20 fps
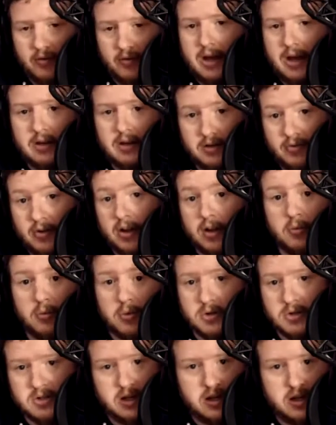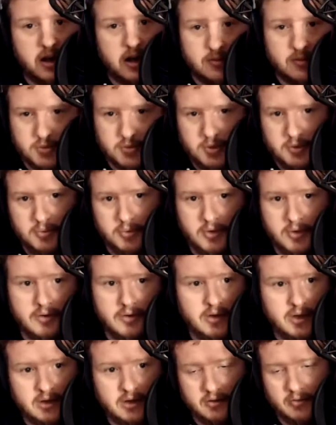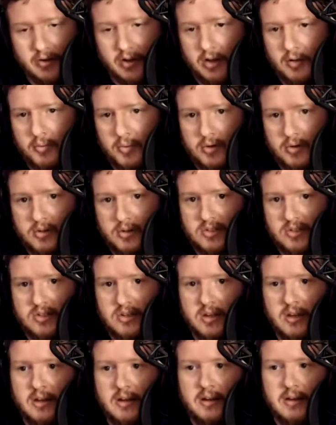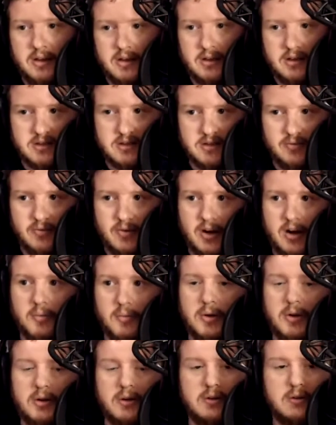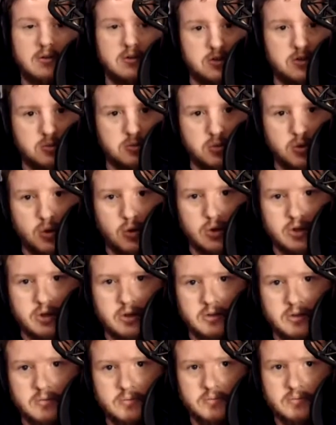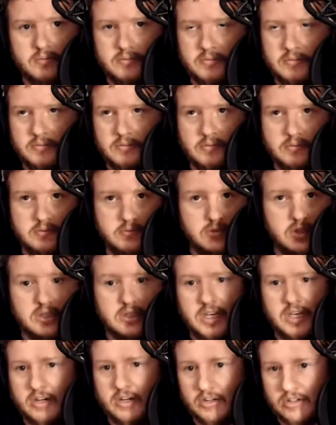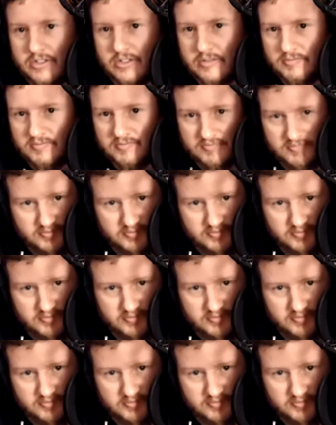developers, not ops people. I've got developers in this environment deploying containers.